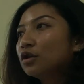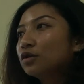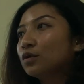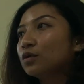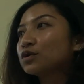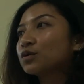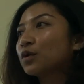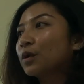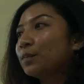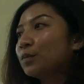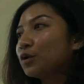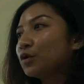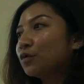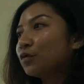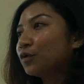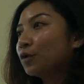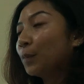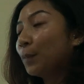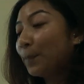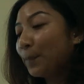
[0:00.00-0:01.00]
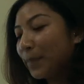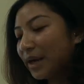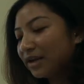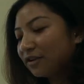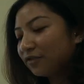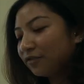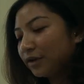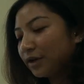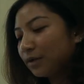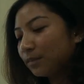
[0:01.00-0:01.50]
those who are beautiful
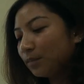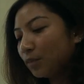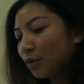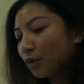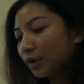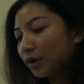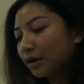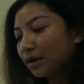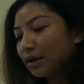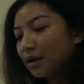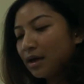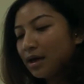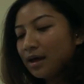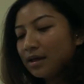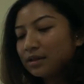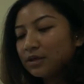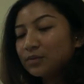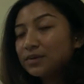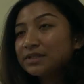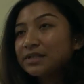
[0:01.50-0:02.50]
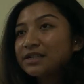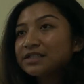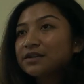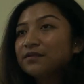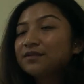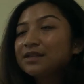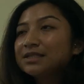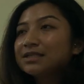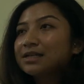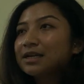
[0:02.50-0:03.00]
benefited more. The results
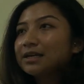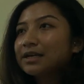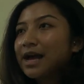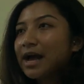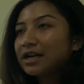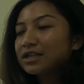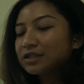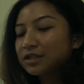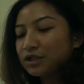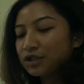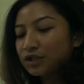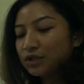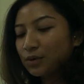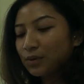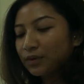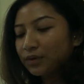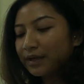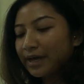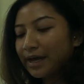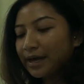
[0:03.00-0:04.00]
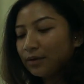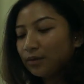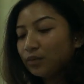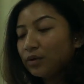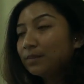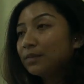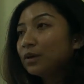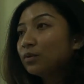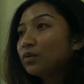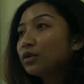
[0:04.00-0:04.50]
of this study actually showed that
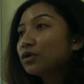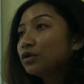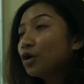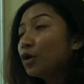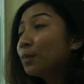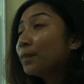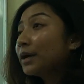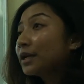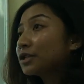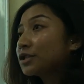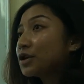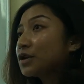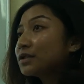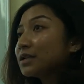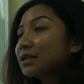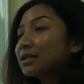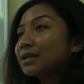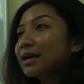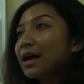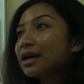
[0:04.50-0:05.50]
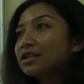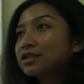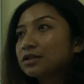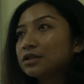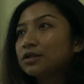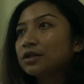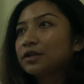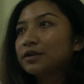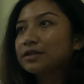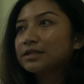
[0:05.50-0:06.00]
women with no pictures
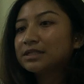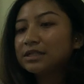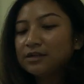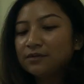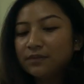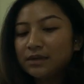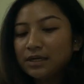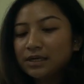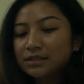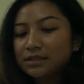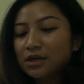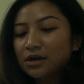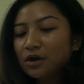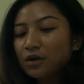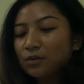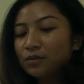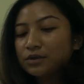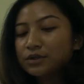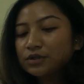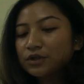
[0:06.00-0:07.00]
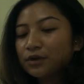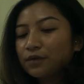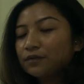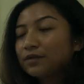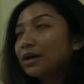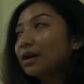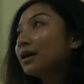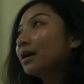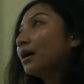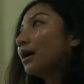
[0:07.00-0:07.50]
attached to their CVs
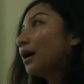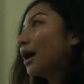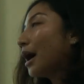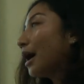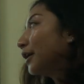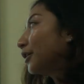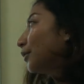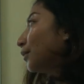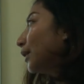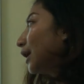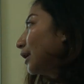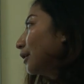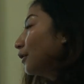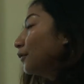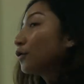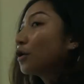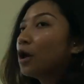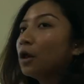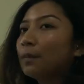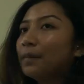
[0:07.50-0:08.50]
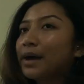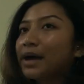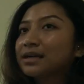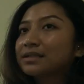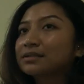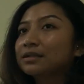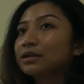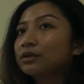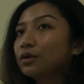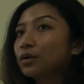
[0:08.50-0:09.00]
received a higher rate of
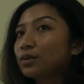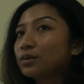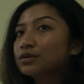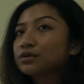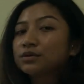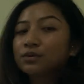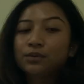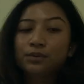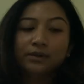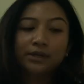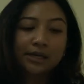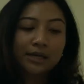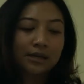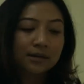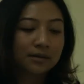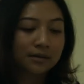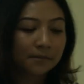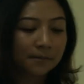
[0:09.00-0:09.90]
callbacks than those who did.